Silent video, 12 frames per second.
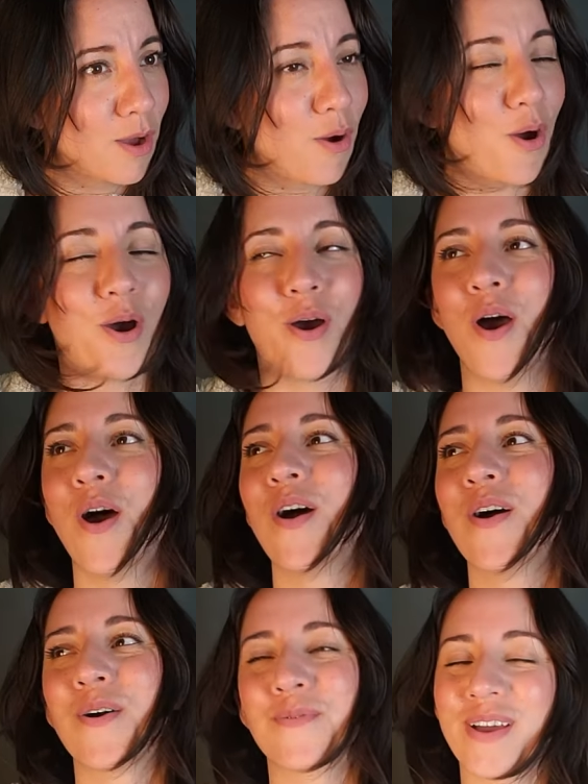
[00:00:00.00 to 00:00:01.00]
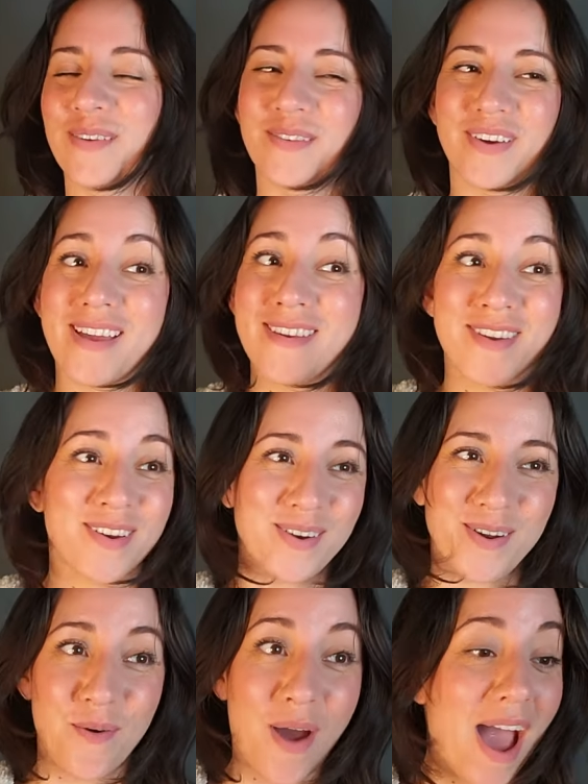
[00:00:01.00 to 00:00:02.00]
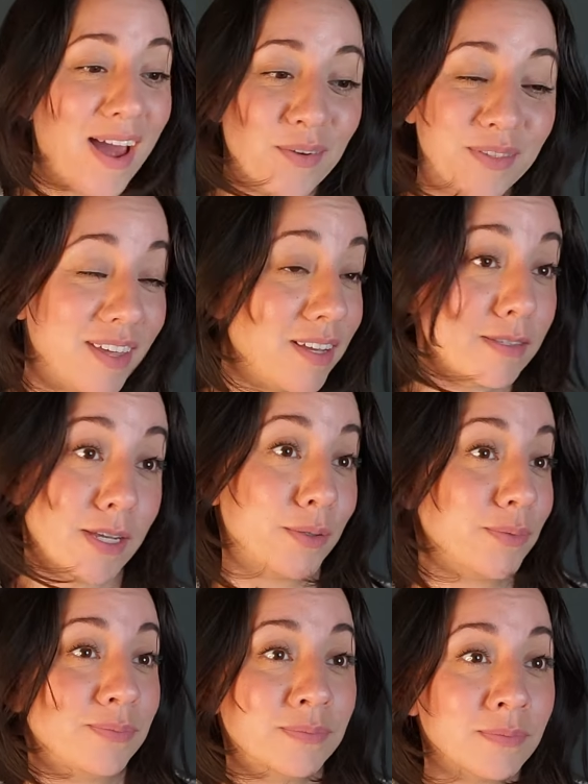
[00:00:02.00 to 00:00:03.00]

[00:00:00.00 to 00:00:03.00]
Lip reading: Oh, wait. No, I don't think so.